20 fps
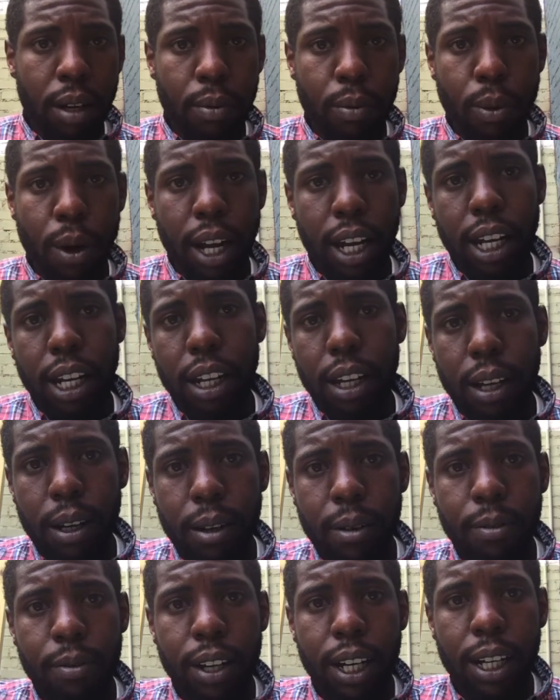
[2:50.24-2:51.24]
way
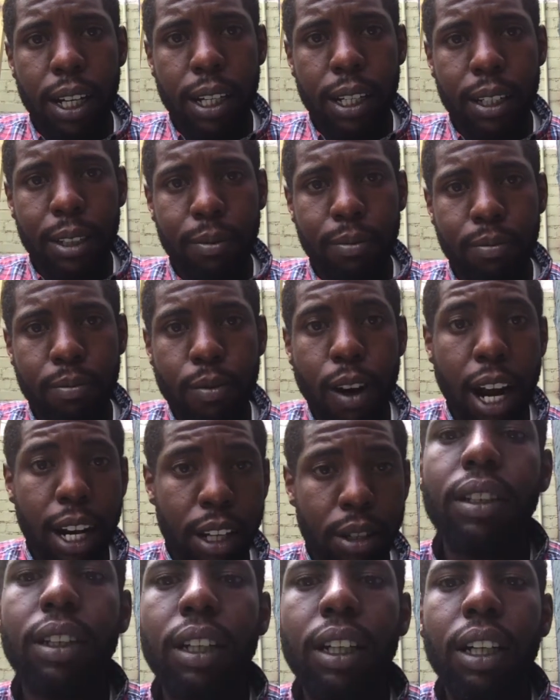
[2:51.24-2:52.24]
of
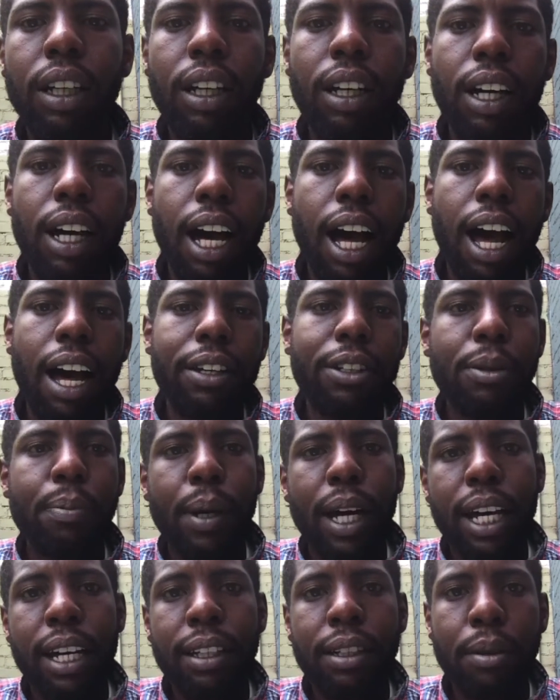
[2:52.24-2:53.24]
writing.
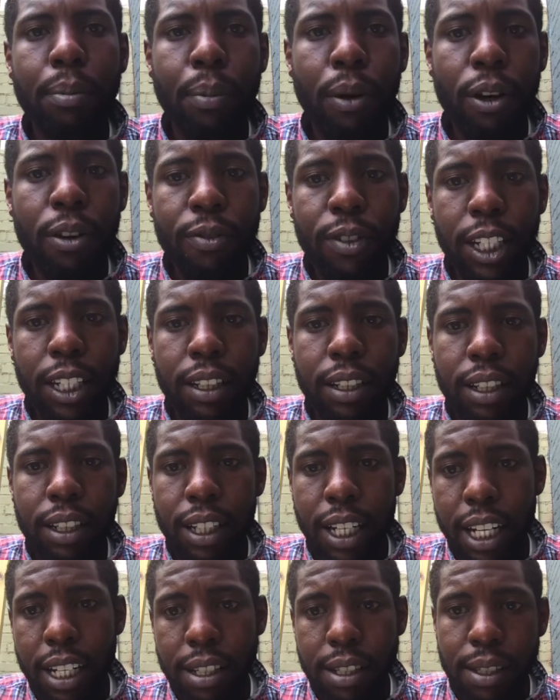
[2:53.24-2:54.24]
Occupying the perfect
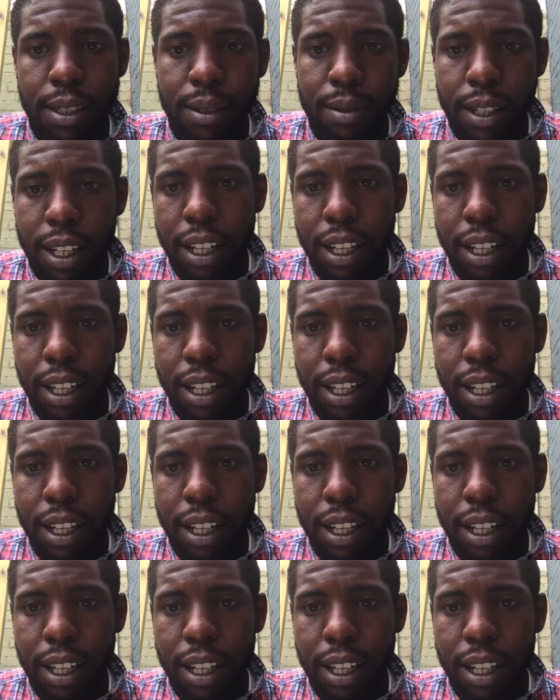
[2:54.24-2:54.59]
niche,